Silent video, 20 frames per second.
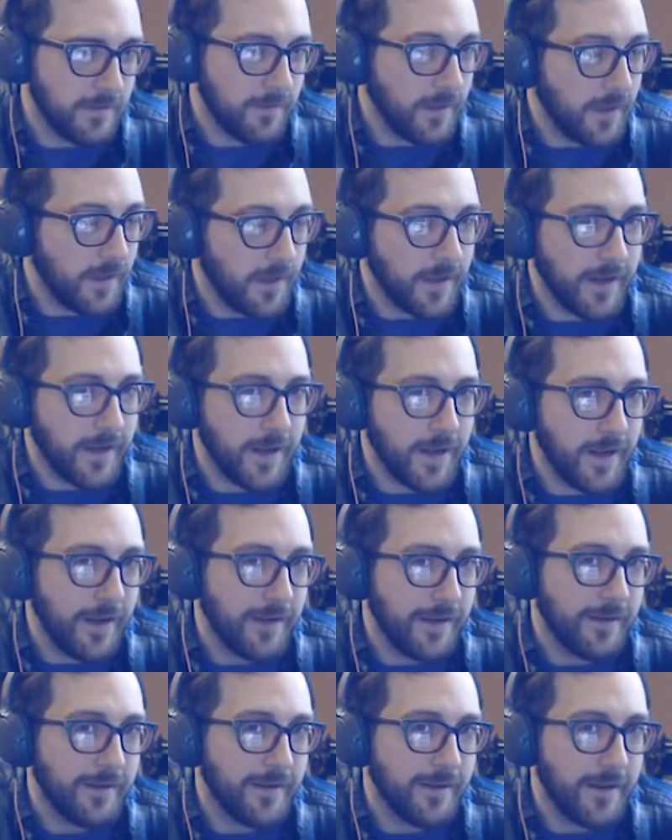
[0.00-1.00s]
Be like,
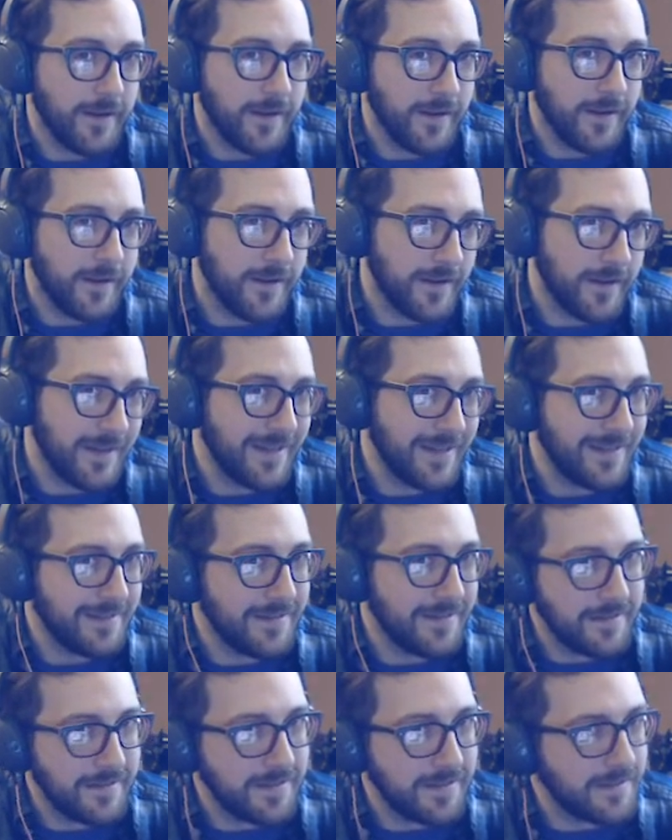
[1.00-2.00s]
hey,
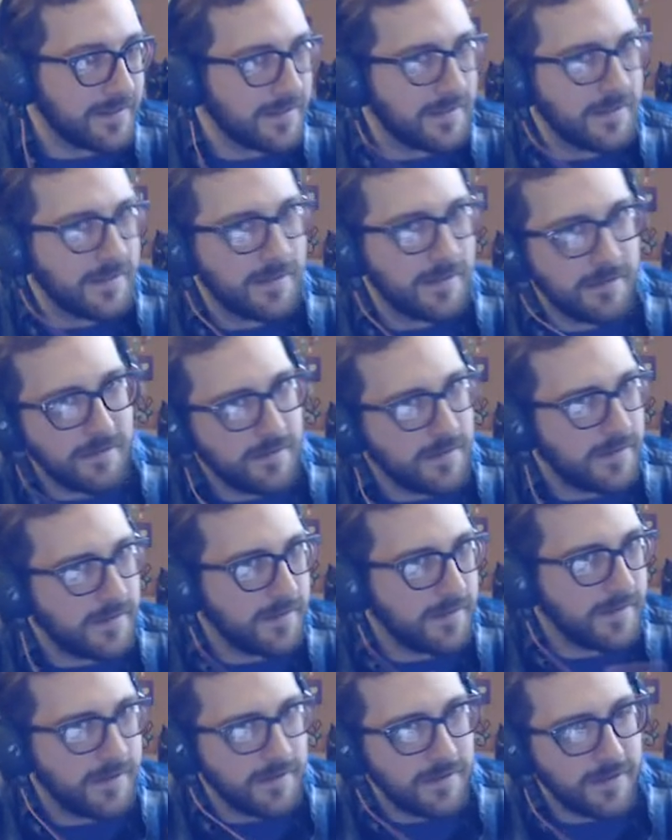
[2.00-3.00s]
I don't
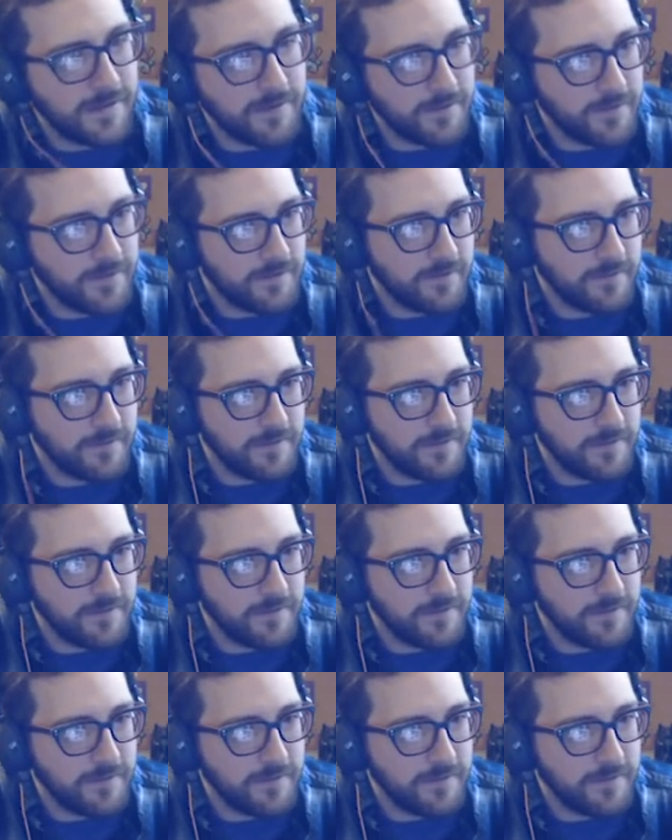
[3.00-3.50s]
know,